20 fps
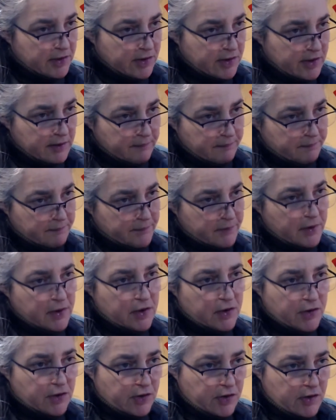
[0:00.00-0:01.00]
up,
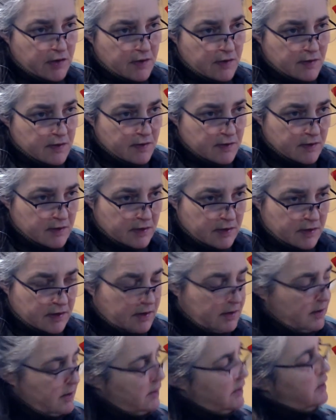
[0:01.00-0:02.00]
which is
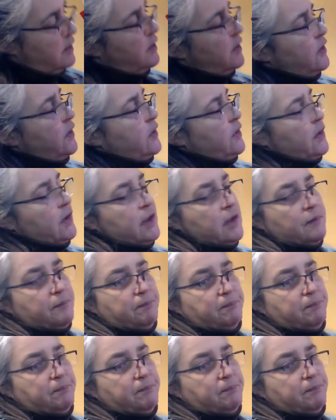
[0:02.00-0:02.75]
good.